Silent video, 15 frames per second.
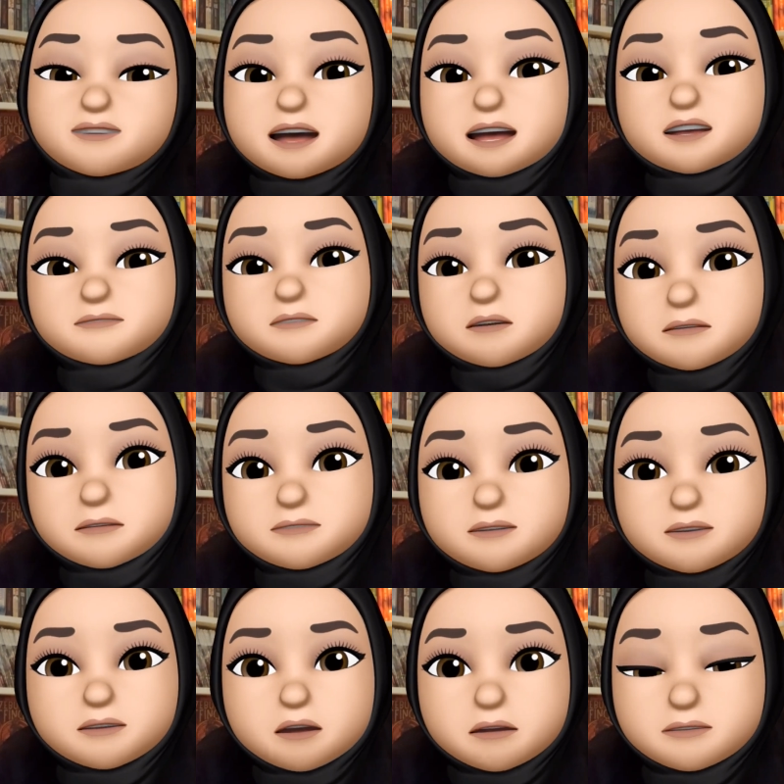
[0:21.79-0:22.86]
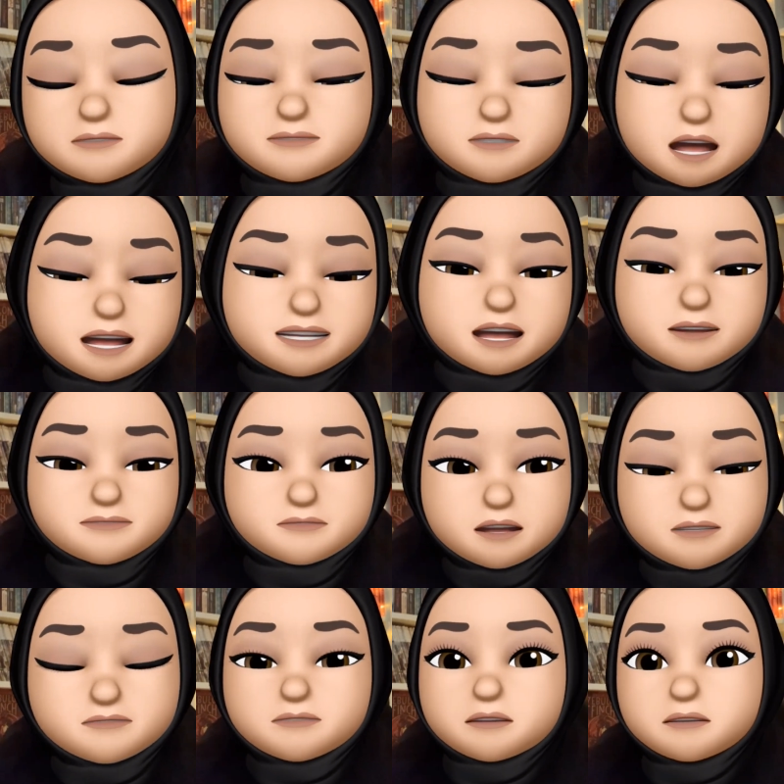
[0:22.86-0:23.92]
you guys probably know, if you guys have
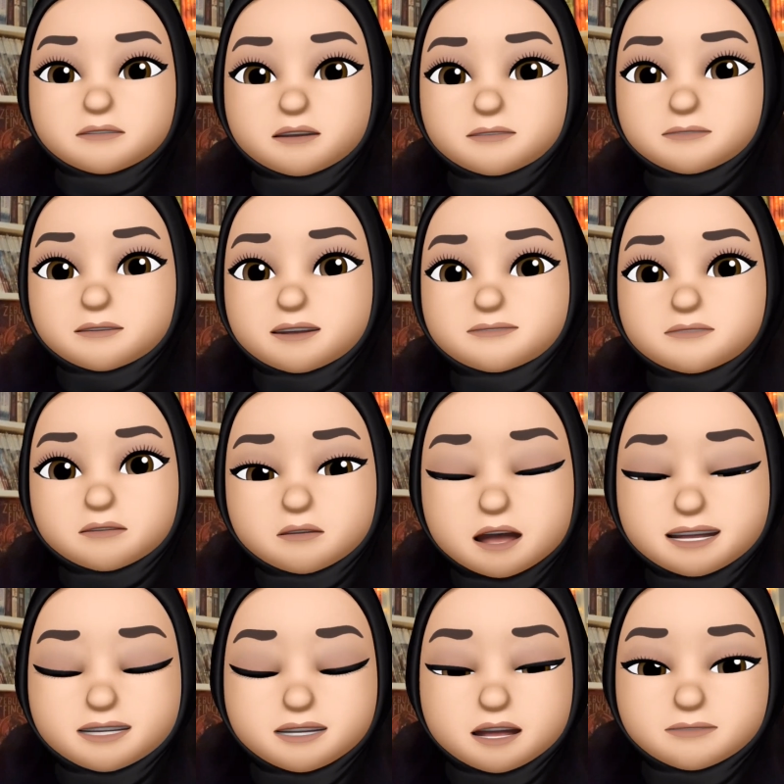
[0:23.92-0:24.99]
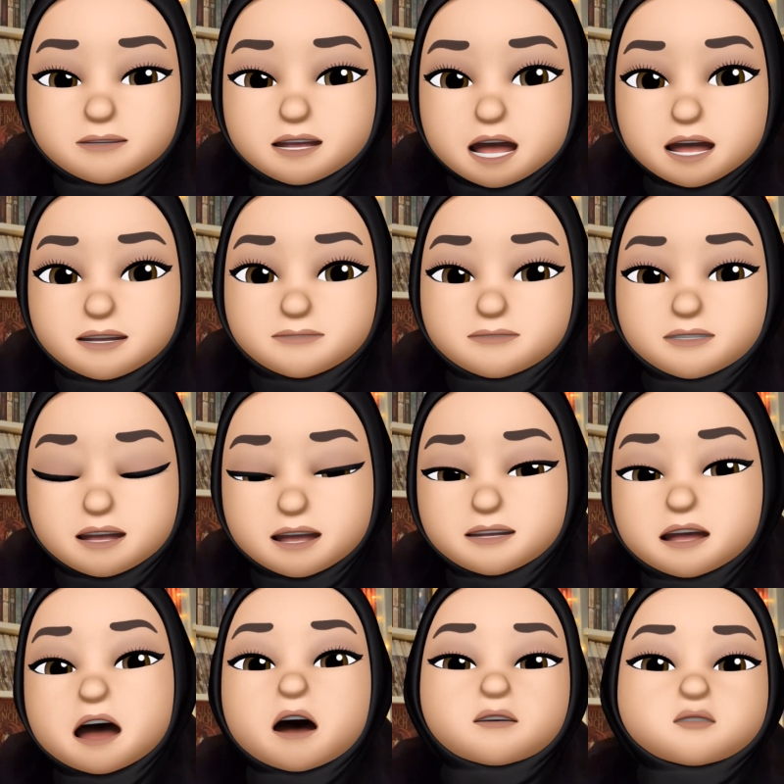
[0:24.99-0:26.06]
been following me for quite some time
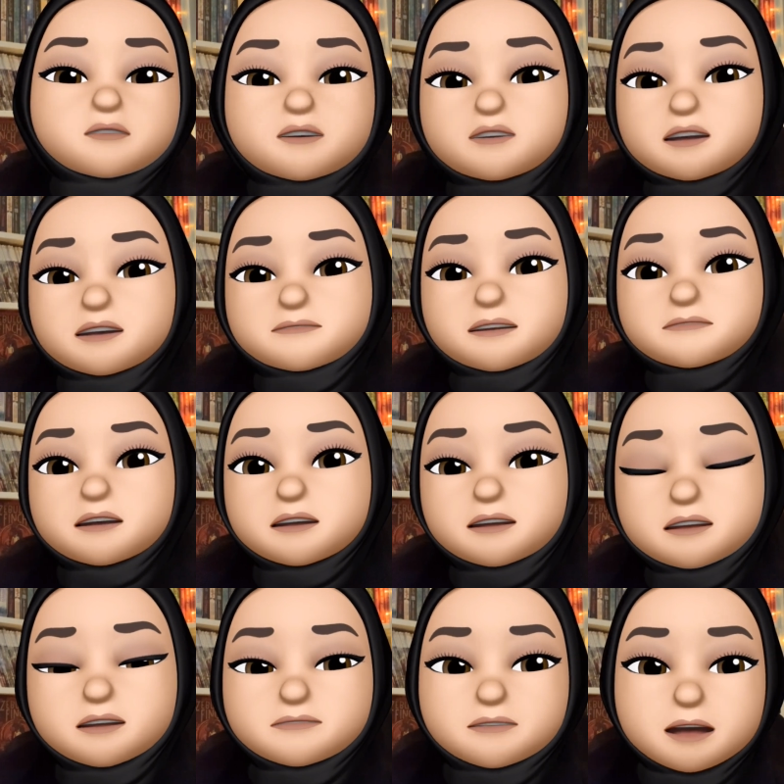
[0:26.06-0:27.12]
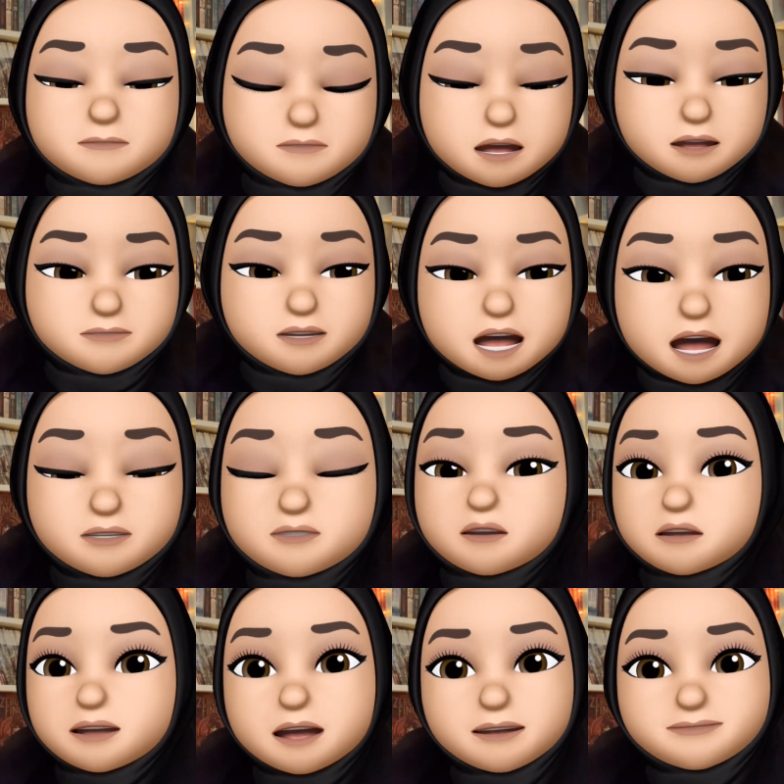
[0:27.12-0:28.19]
and watching my monthly wrap-ups, I do
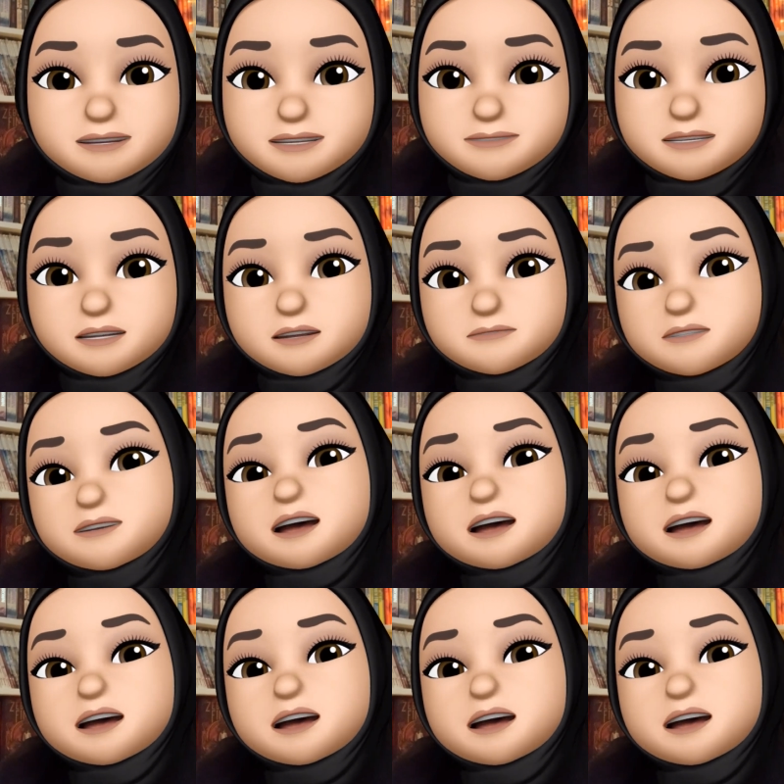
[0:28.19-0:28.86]
not have systems.